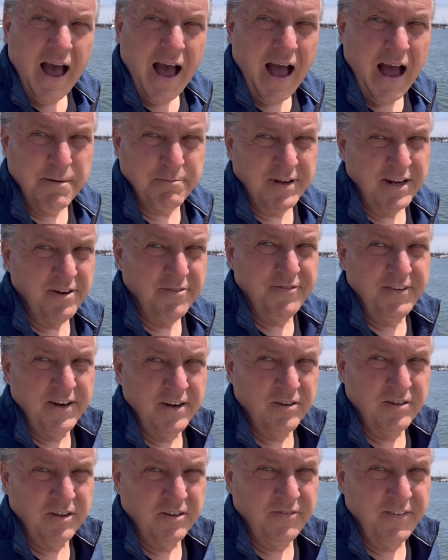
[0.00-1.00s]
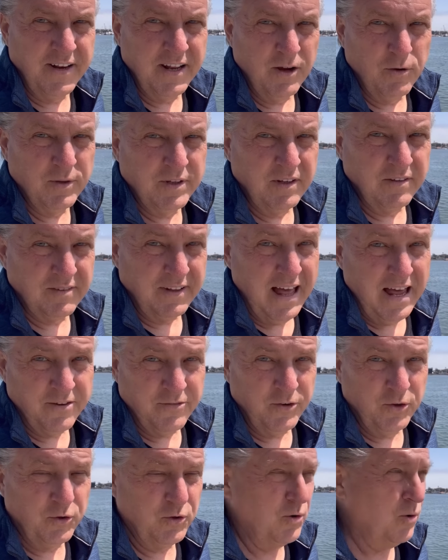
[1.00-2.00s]
I'm gonna finish this video with these last
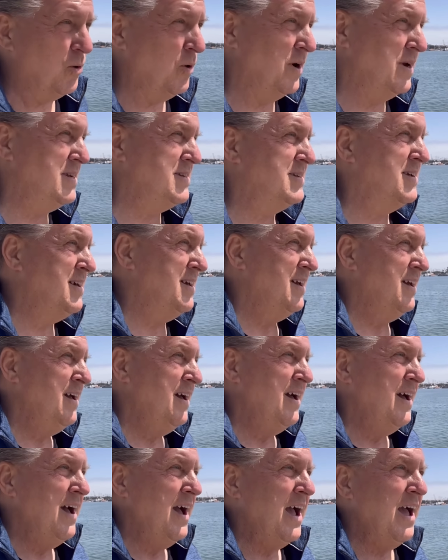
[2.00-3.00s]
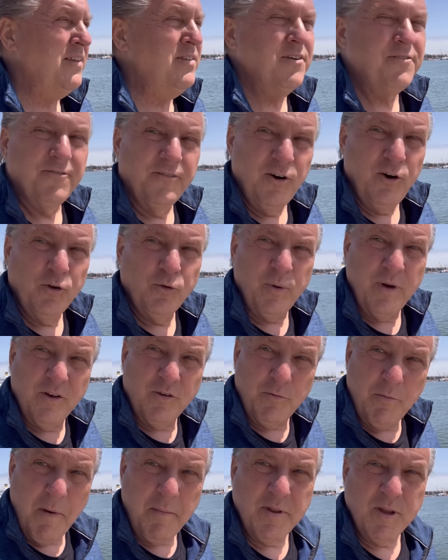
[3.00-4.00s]
few stories. And the first one is,
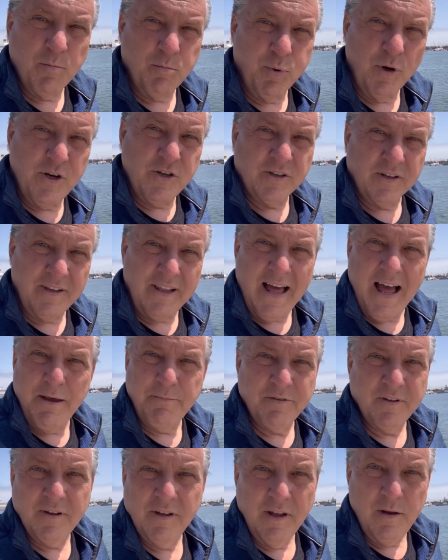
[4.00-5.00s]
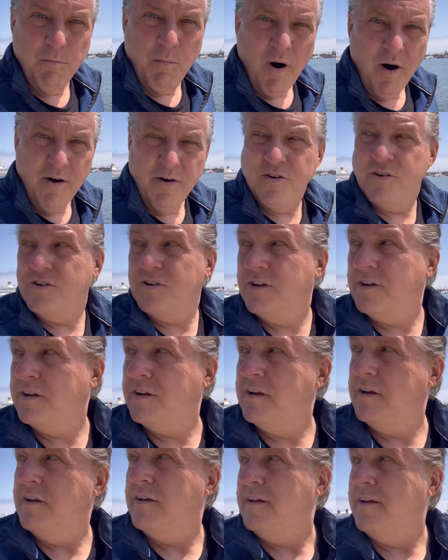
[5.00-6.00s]
remember the bridge collapse in March
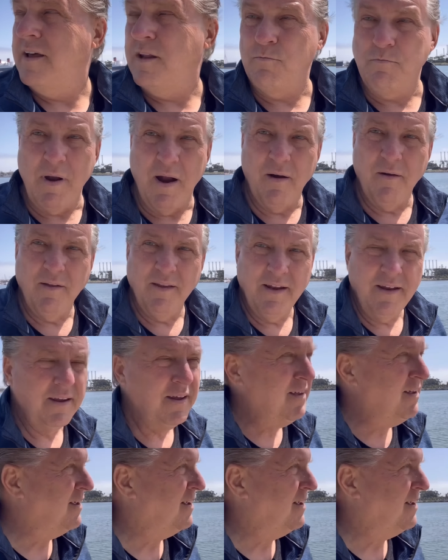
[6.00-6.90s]
in Maryland?